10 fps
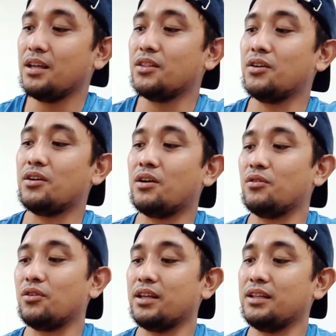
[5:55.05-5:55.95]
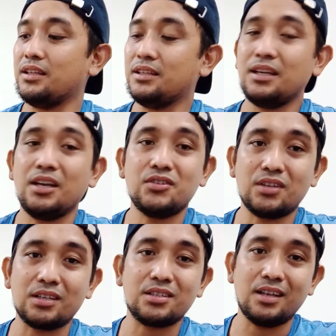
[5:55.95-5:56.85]
There are already
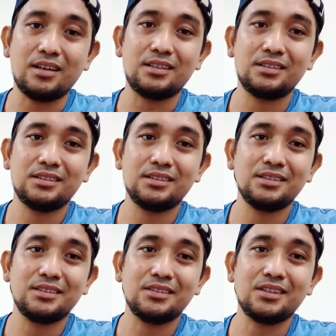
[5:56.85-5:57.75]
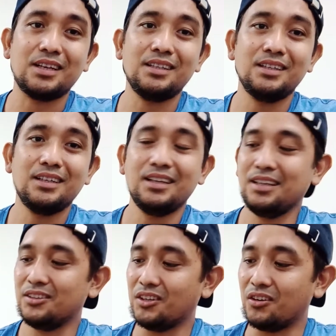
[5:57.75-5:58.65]
insects there. Okay,
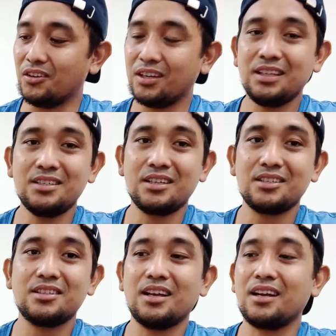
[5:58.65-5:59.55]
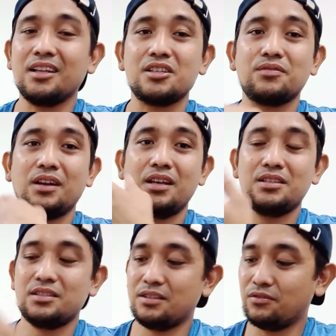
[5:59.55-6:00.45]
there are already insects there, and it's very
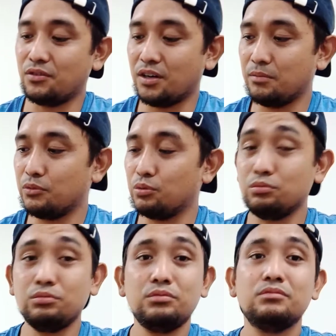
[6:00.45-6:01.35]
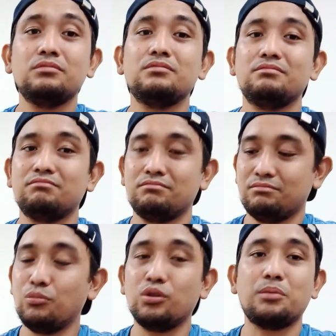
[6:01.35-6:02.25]
easy for them to
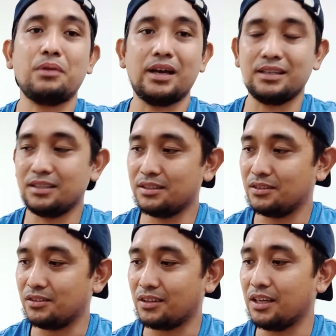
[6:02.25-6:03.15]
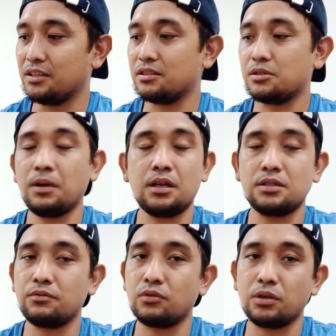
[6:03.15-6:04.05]
multiply. Okay, it's very
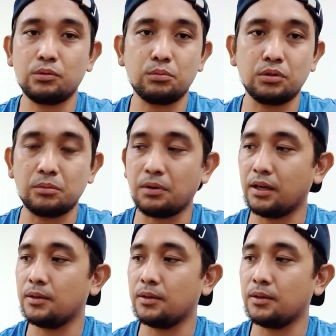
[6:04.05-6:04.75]
easy for them to multiply.